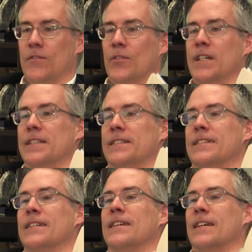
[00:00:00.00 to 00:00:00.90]

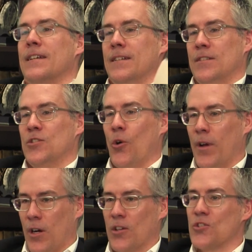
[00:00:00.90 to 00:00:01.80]
voice,
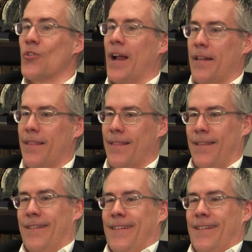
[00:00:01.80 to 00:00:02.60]
showing our strength,